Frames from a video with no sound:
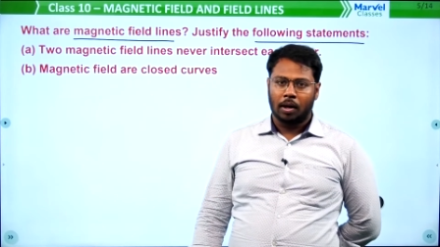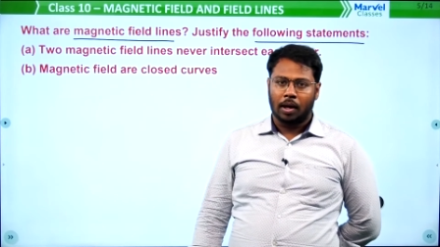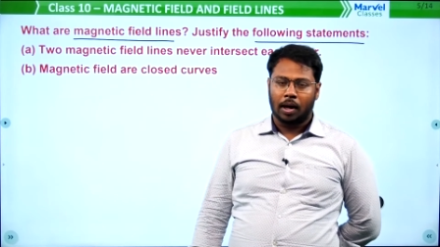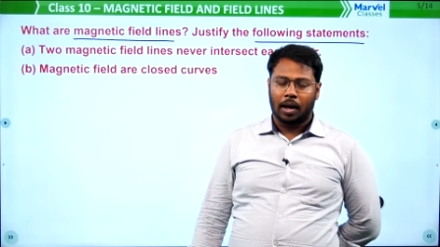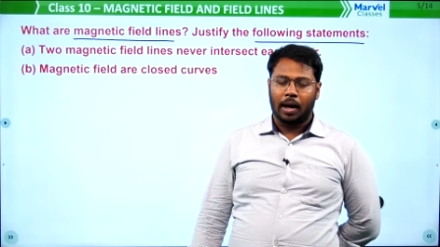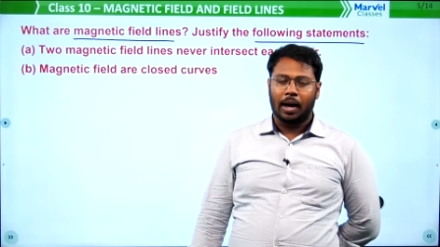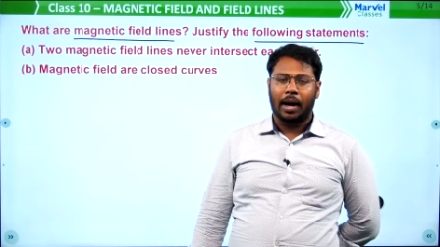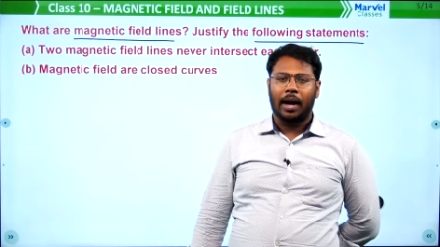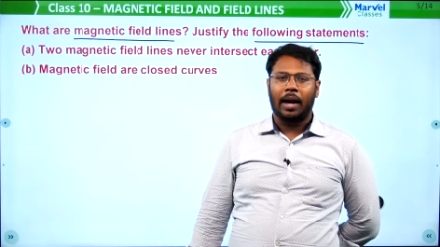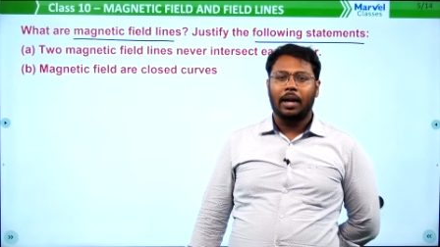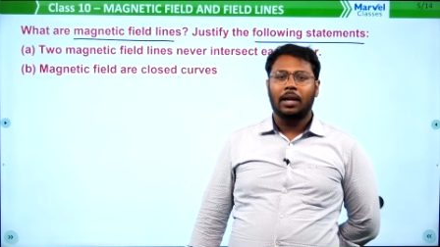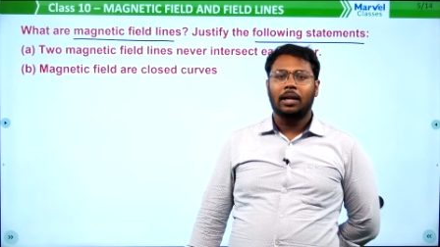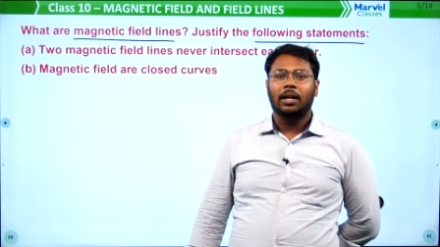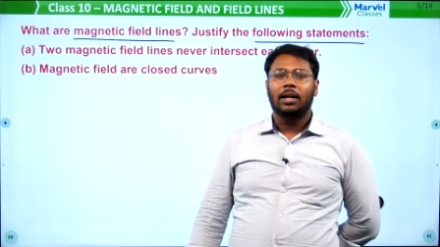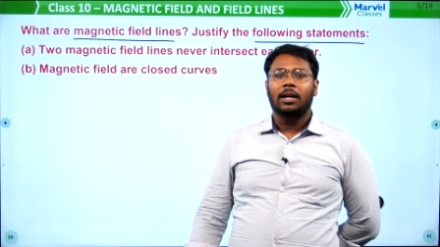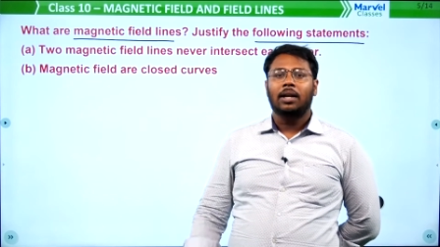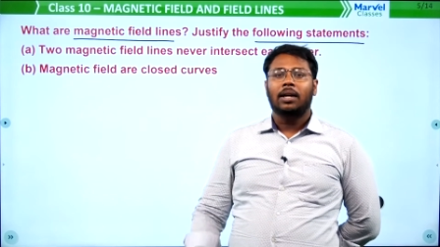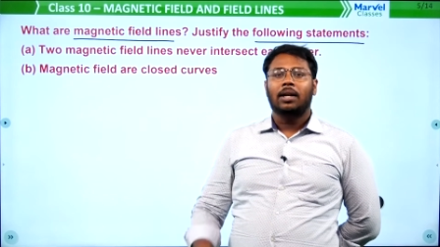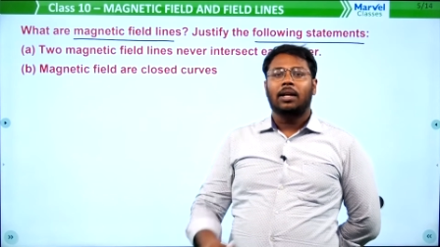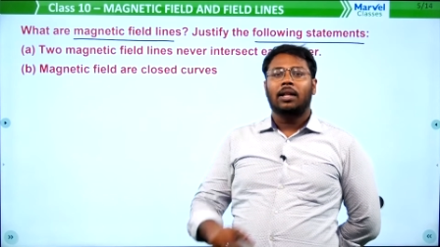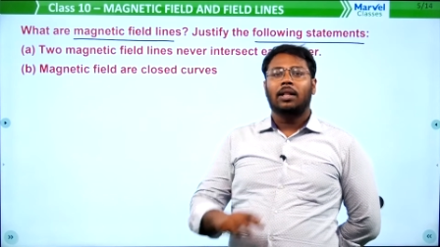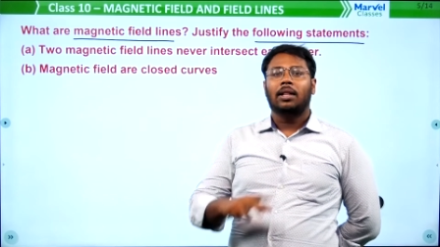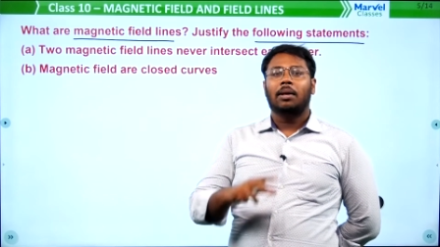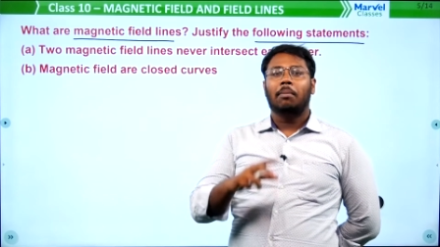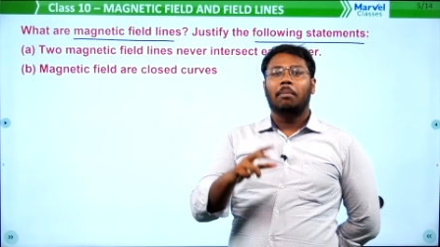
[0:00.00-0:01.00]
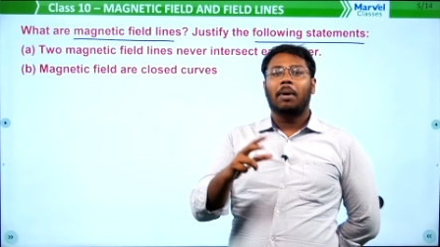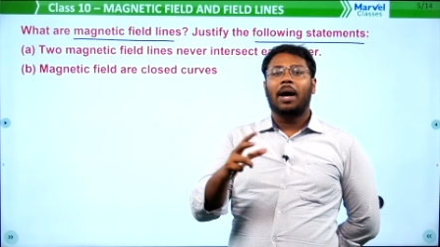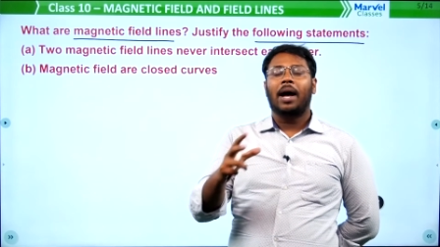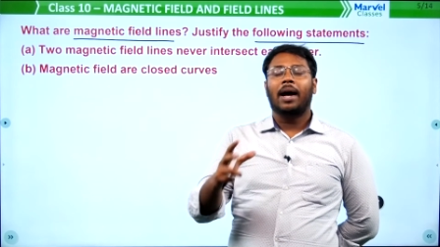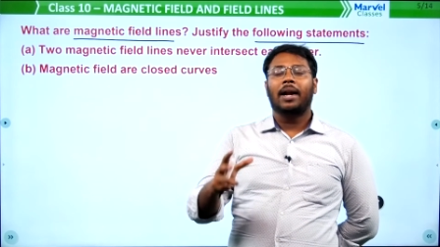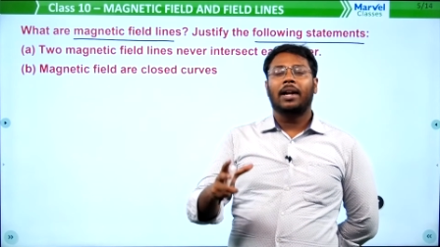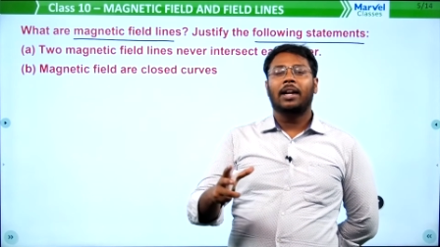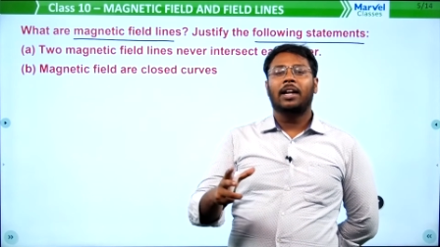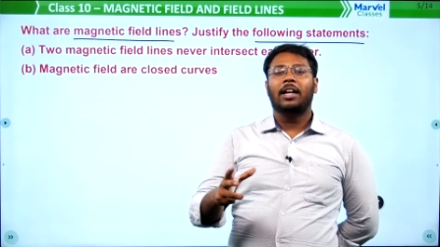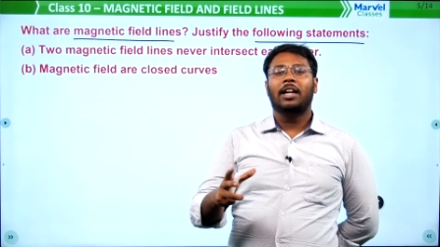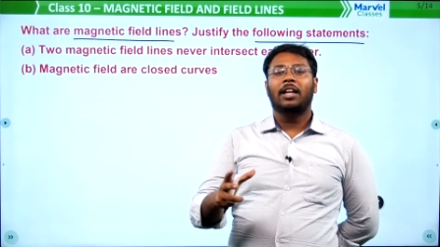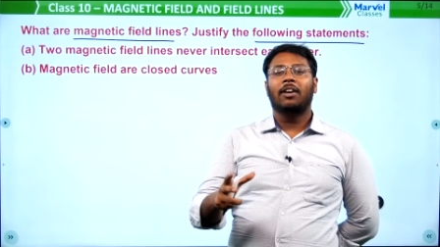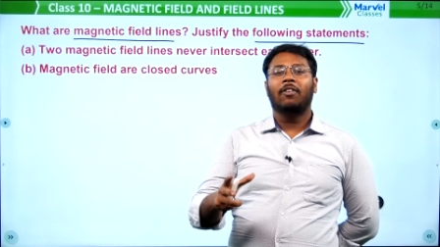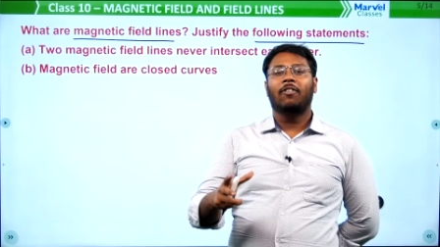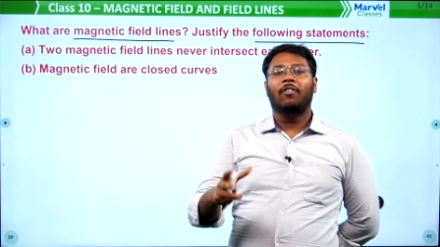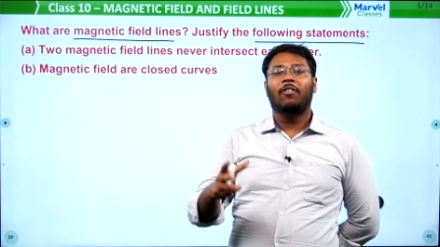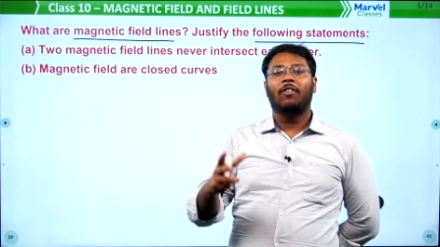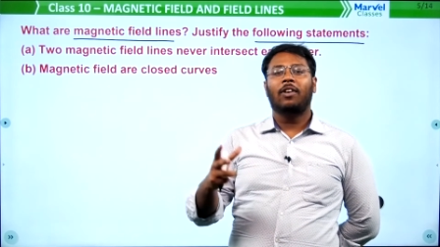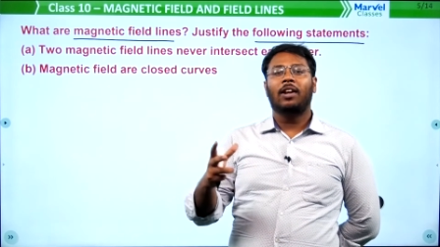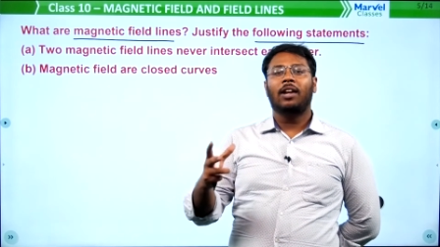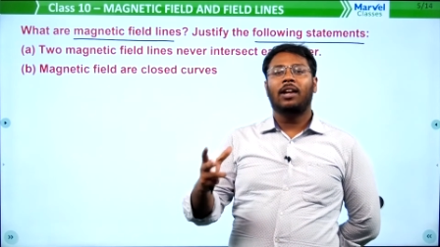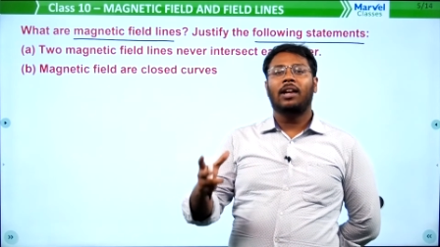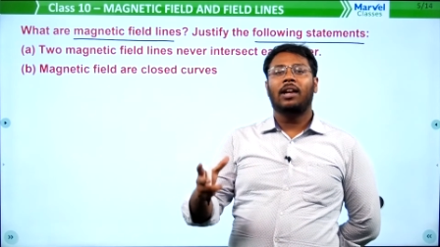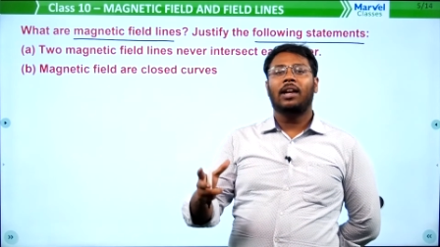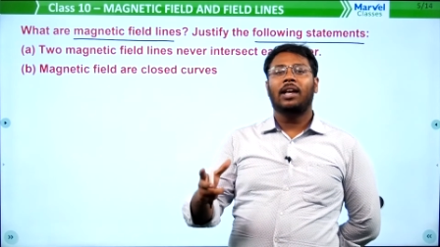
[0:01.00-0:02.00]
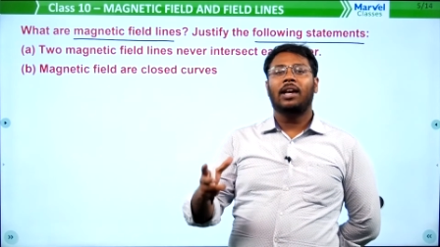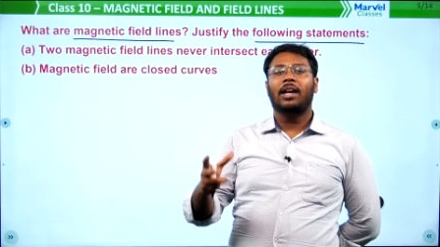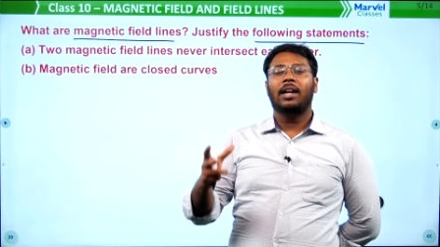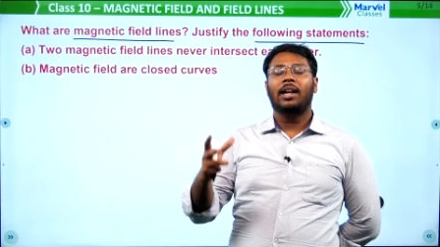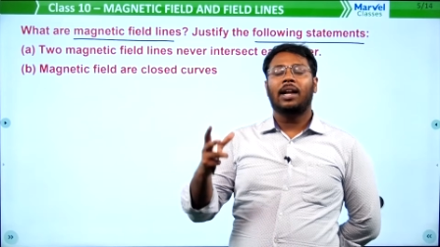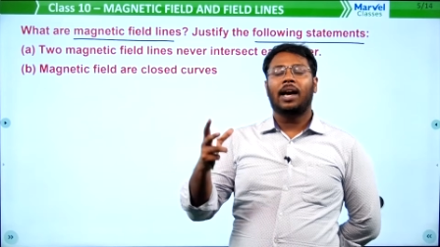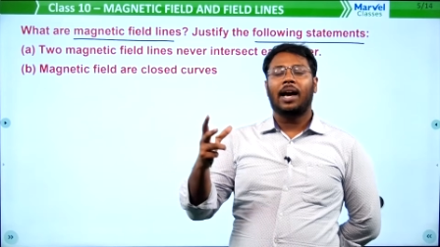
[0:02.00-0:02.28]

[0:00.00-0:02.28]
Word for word: and the magnetic field line